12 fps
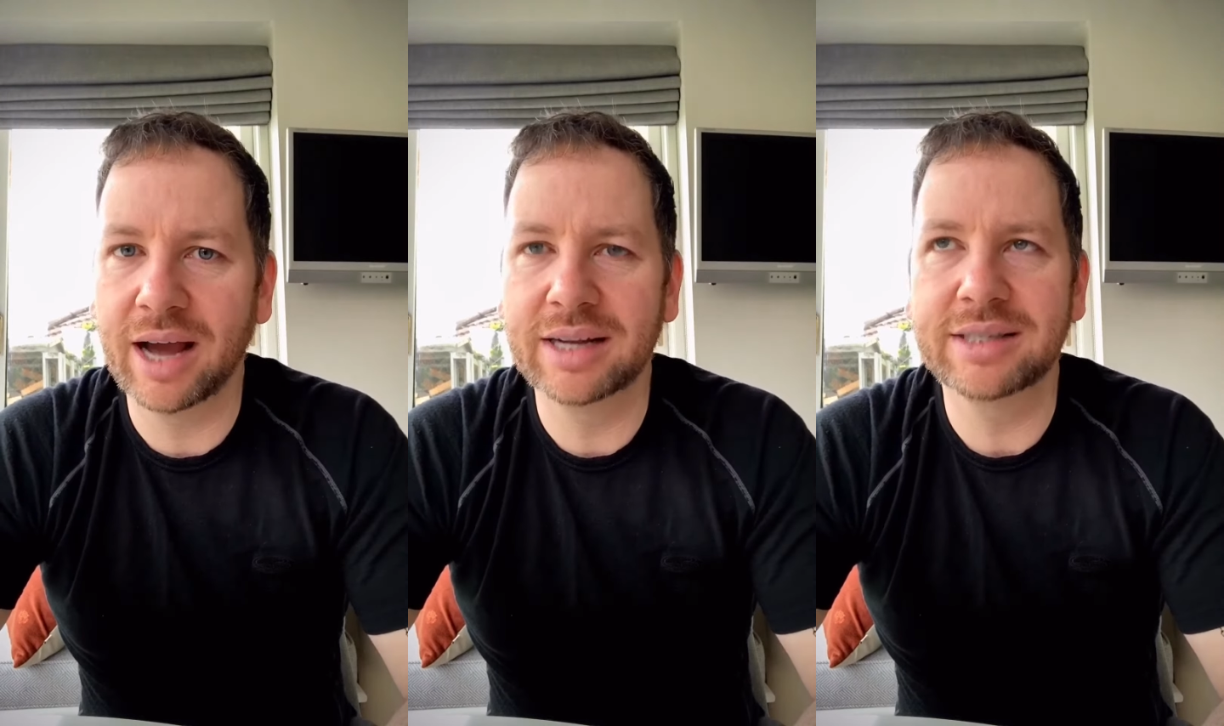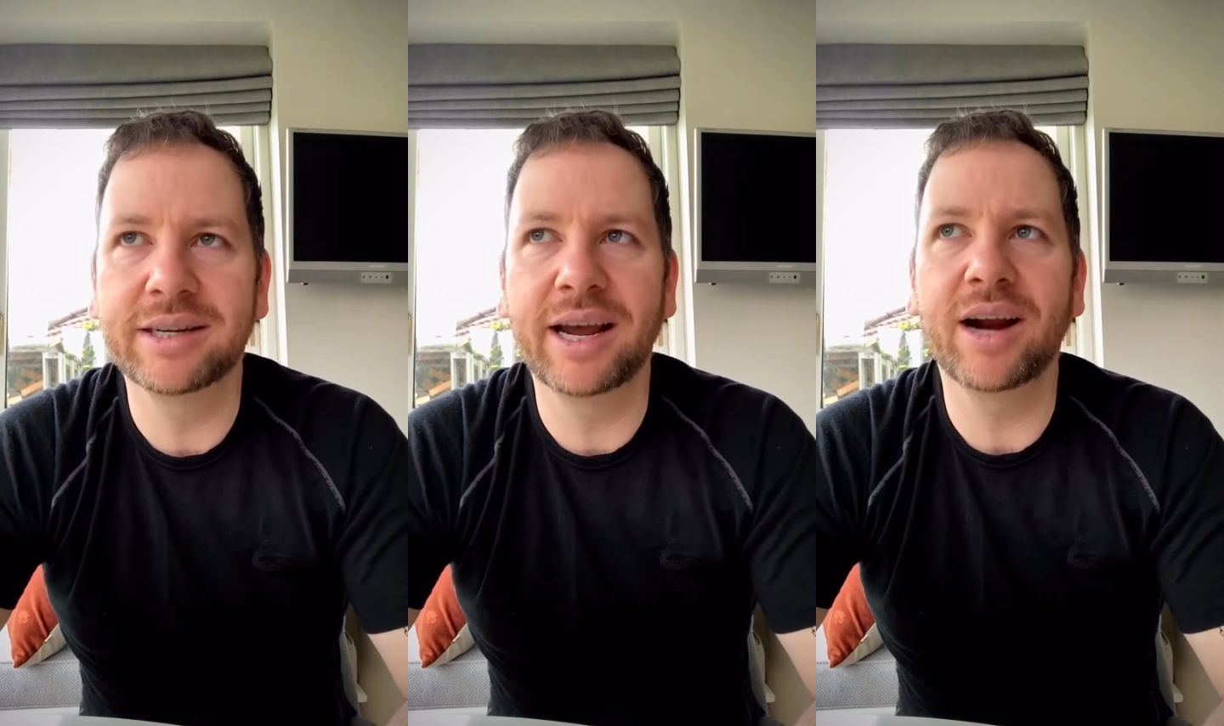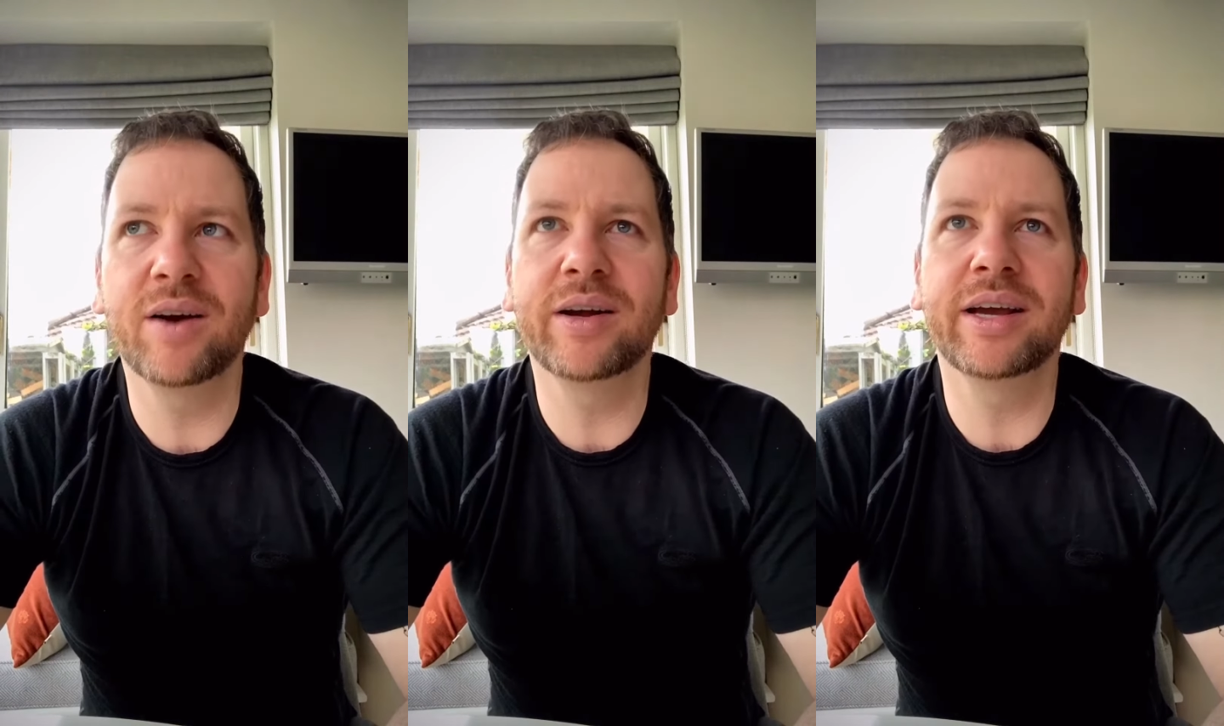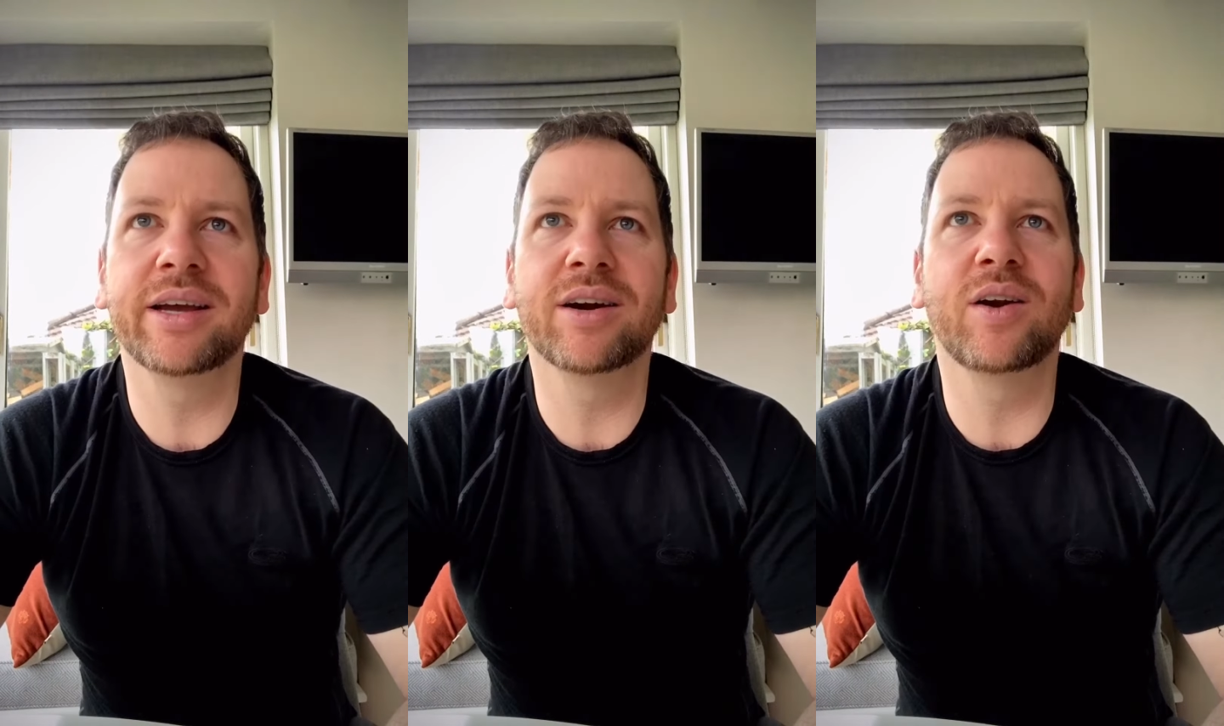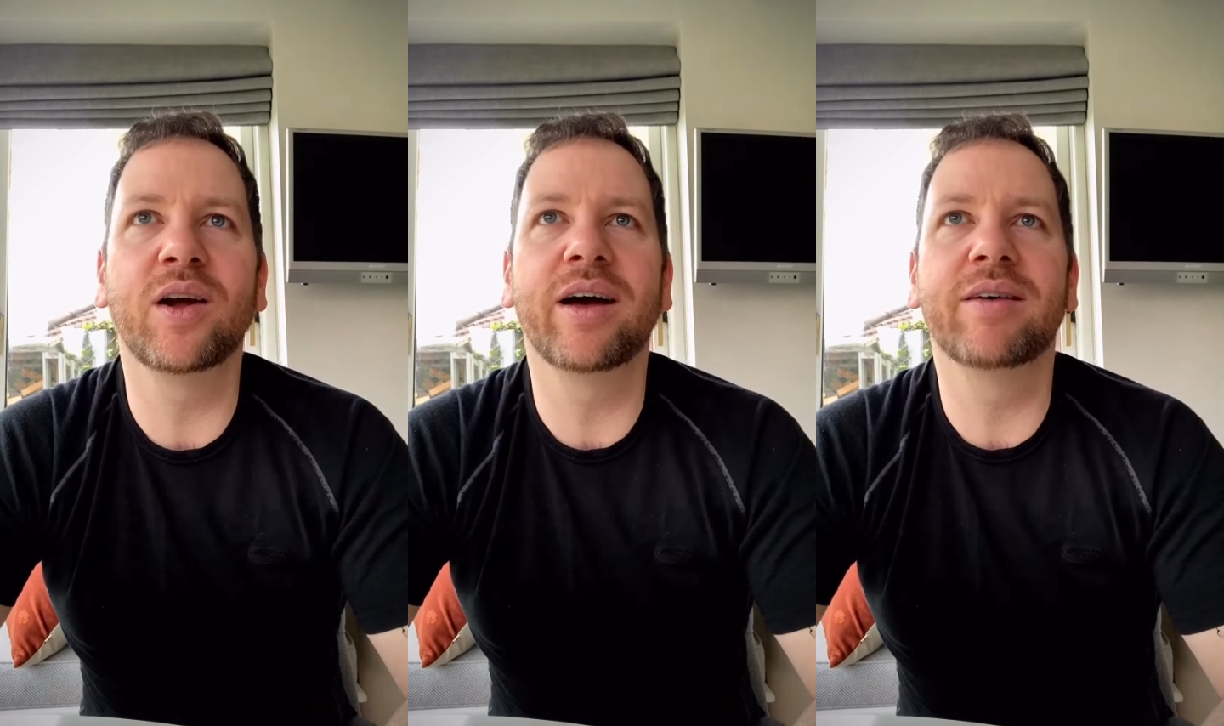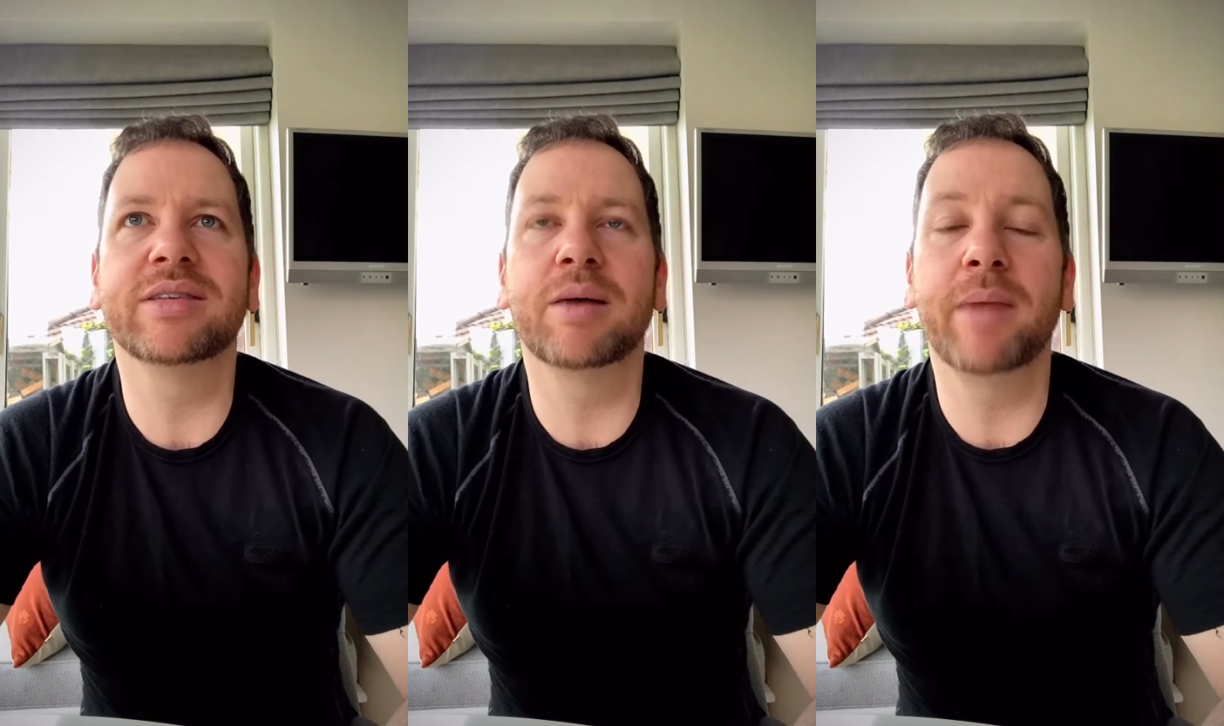and it's an area in our
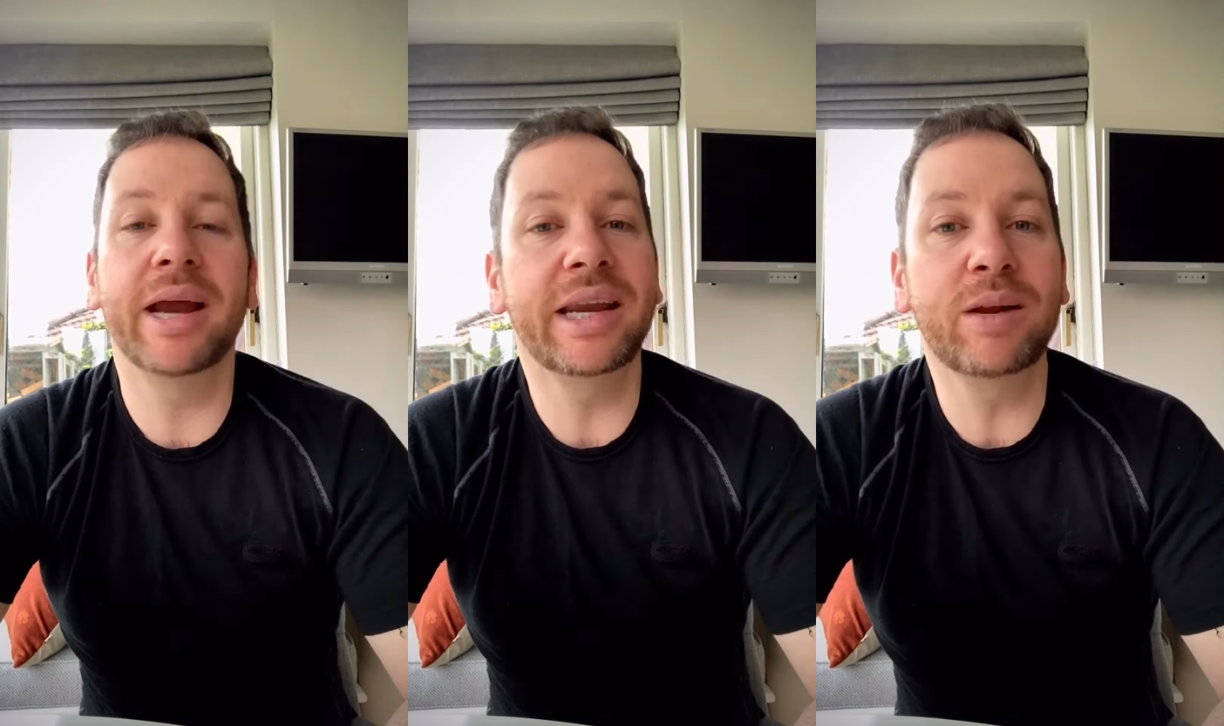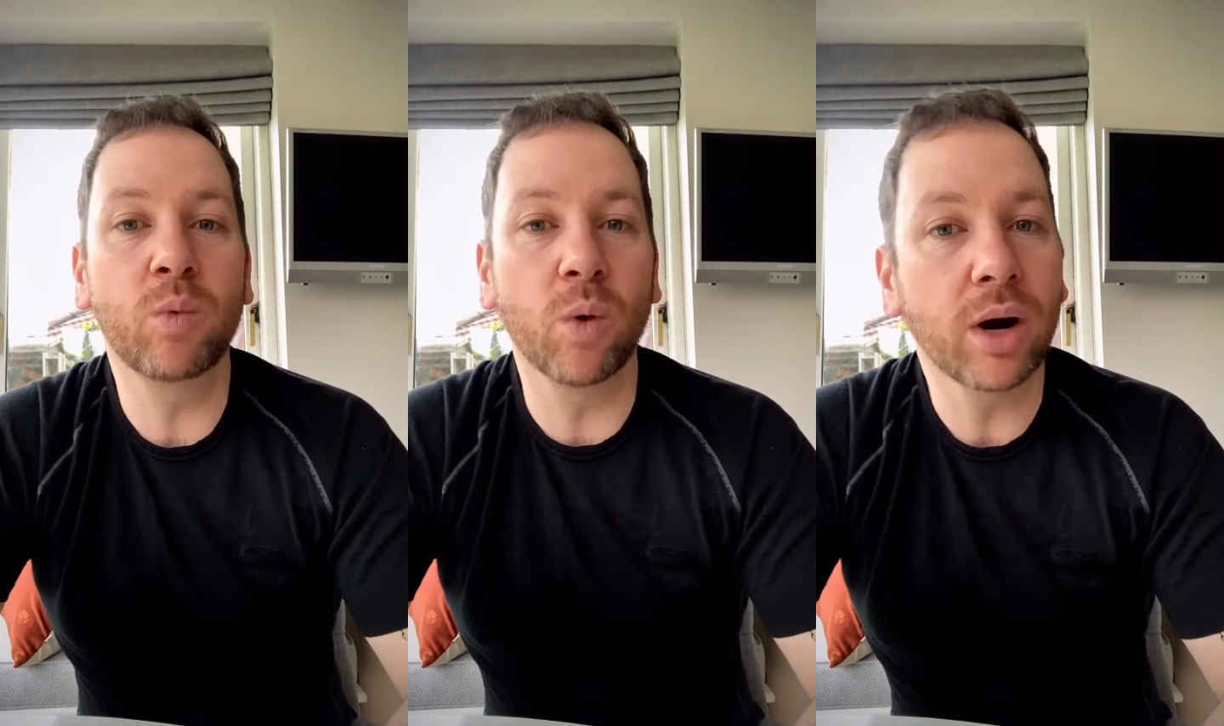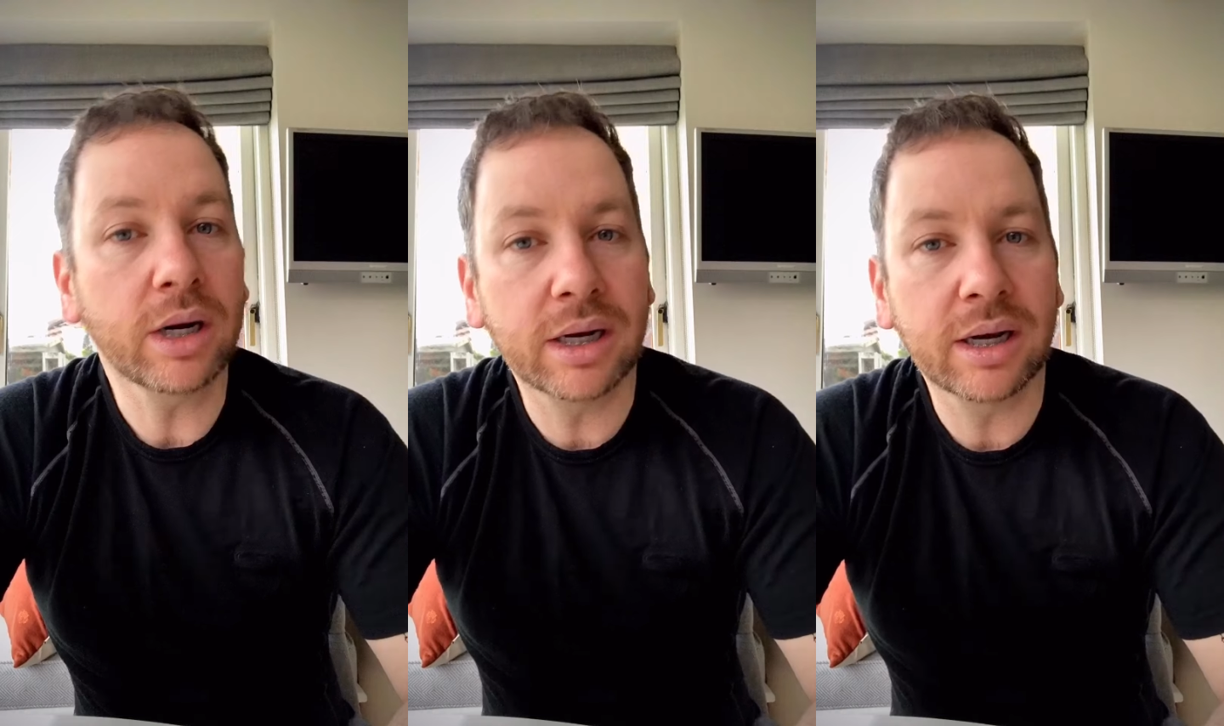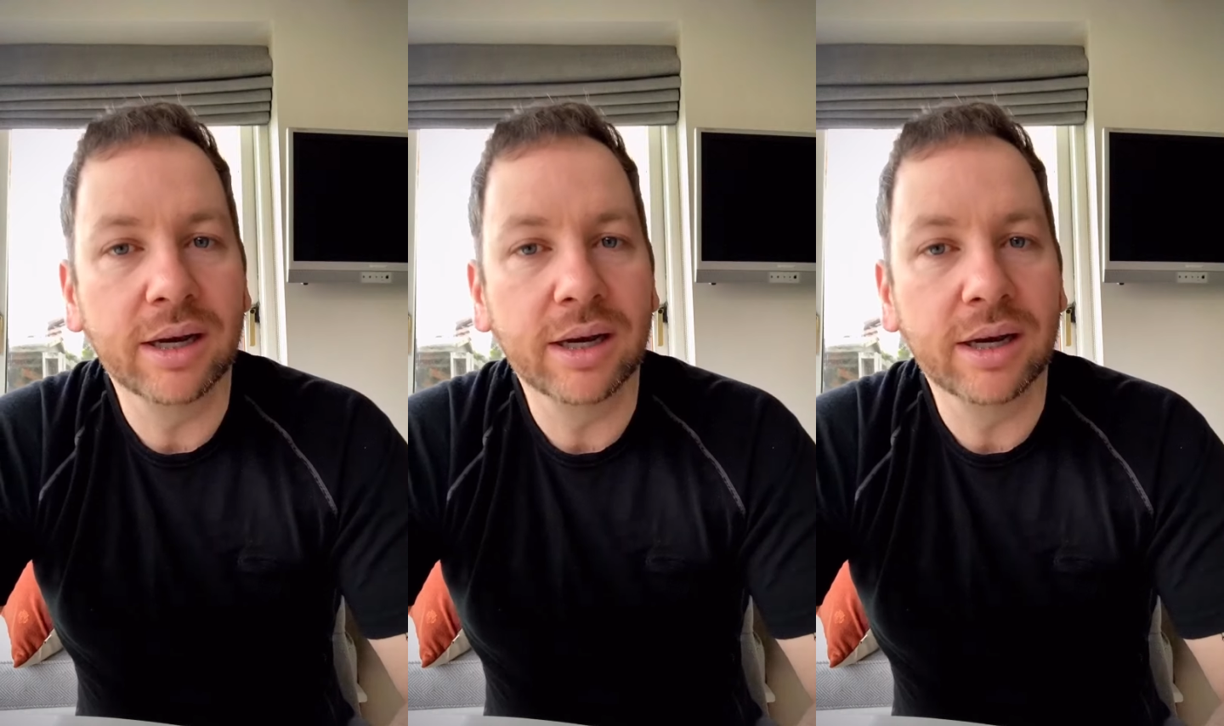lives that may need work